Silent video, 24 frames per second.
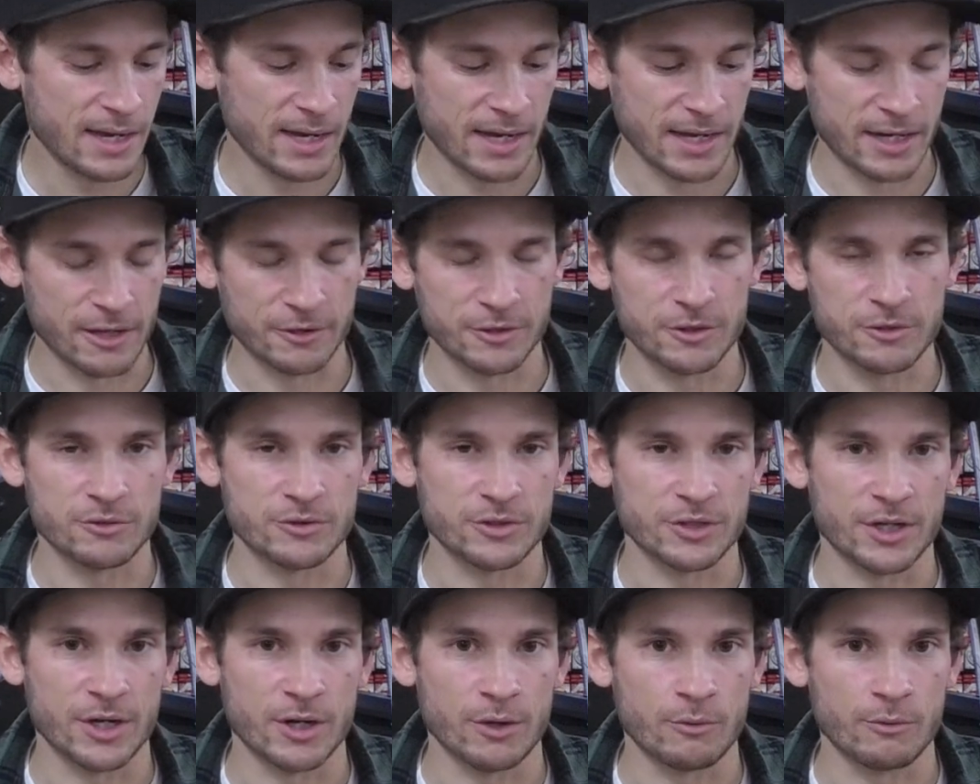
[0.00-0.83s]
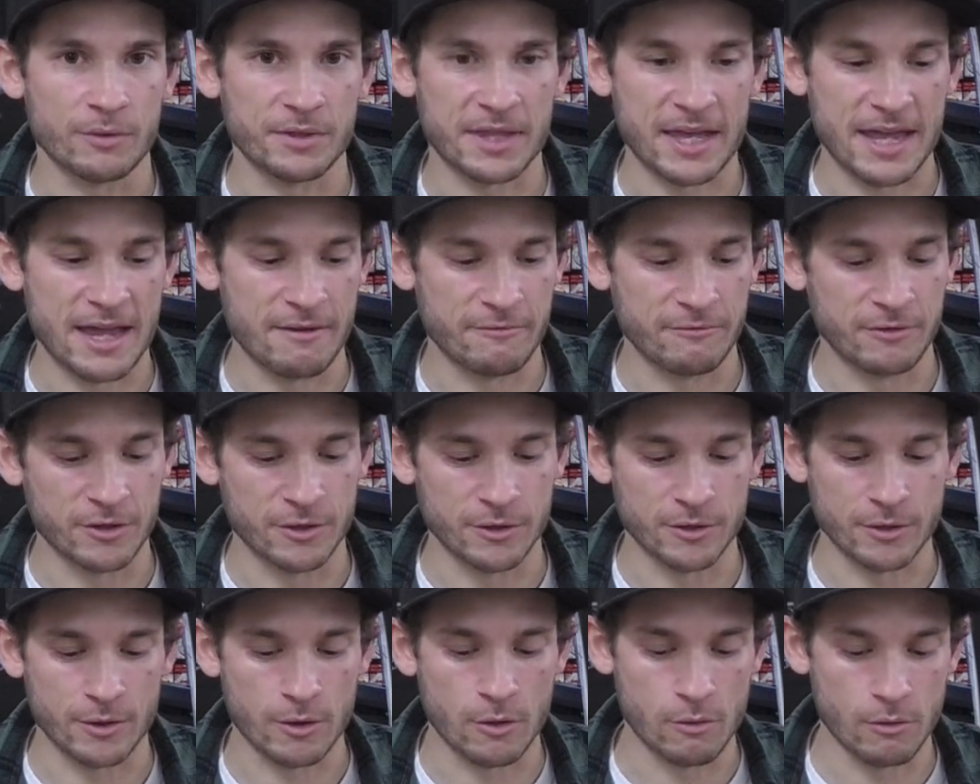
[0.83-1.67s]
and I'll usually go with a
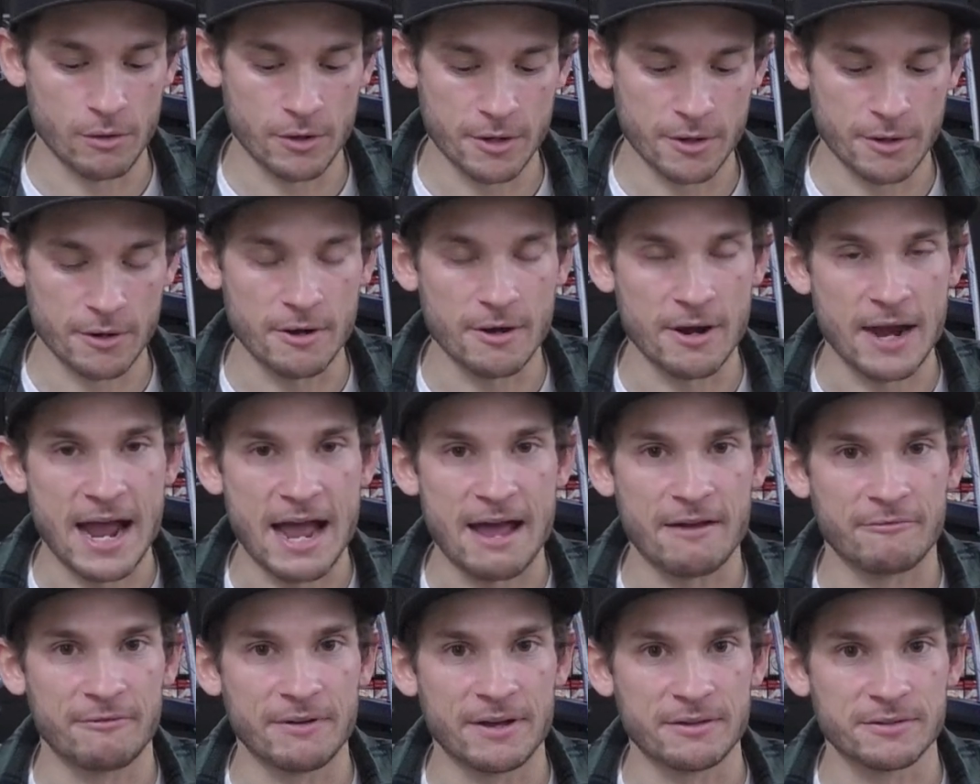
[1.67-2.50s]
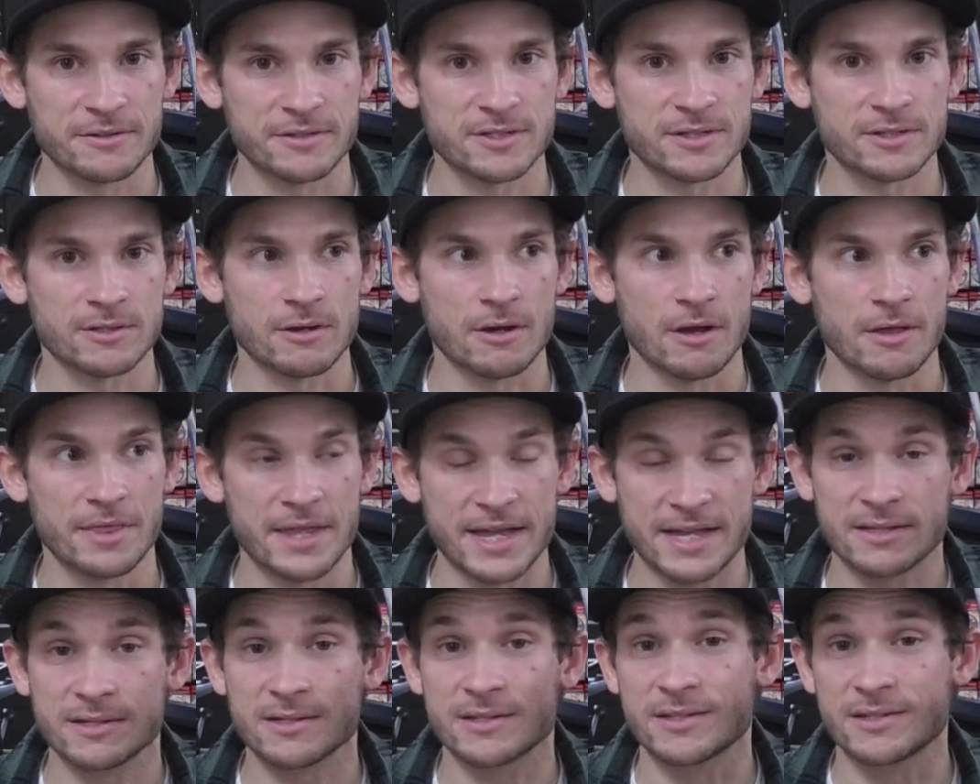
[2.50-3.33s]
heavier 1/4 or 1/2 ounce on
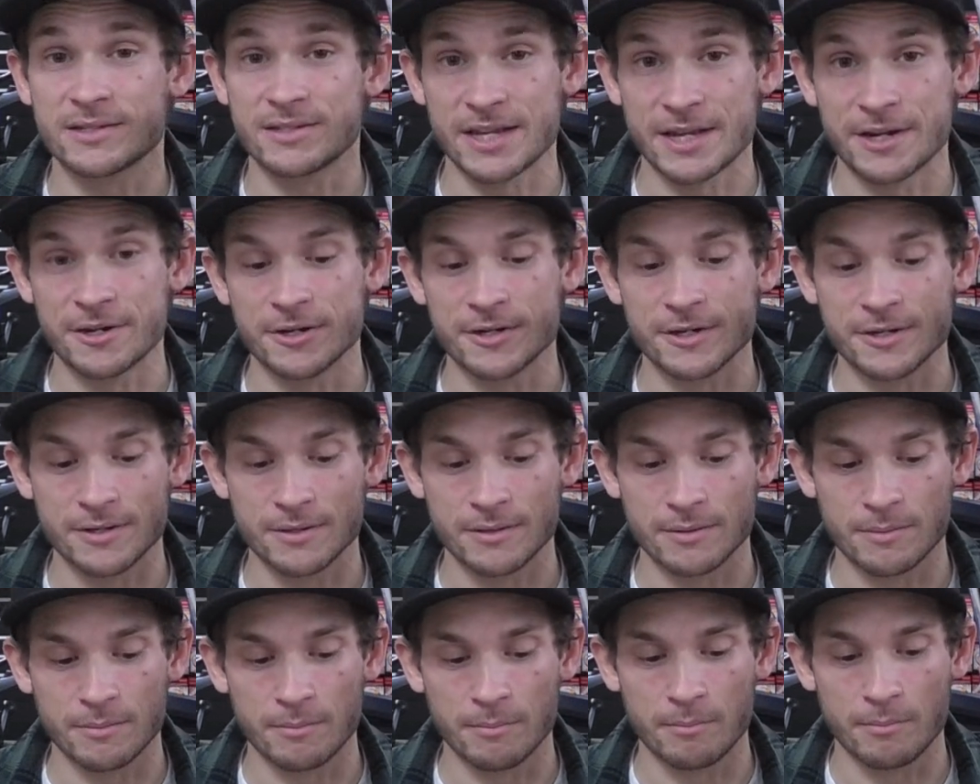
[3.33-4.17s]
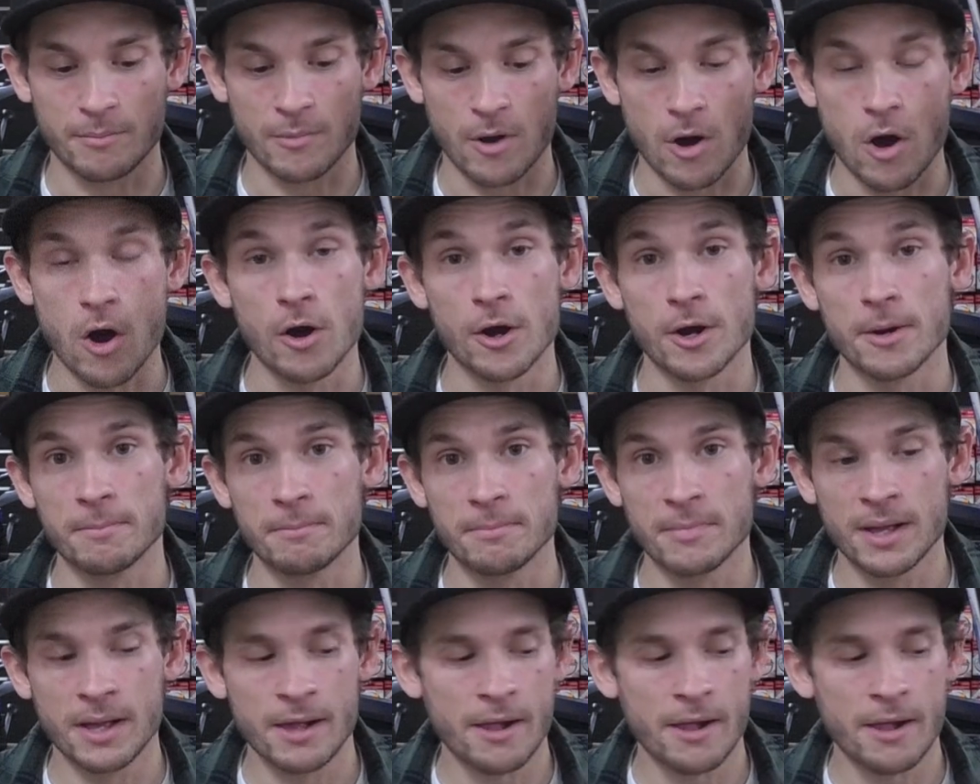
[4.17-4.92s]
that center arm.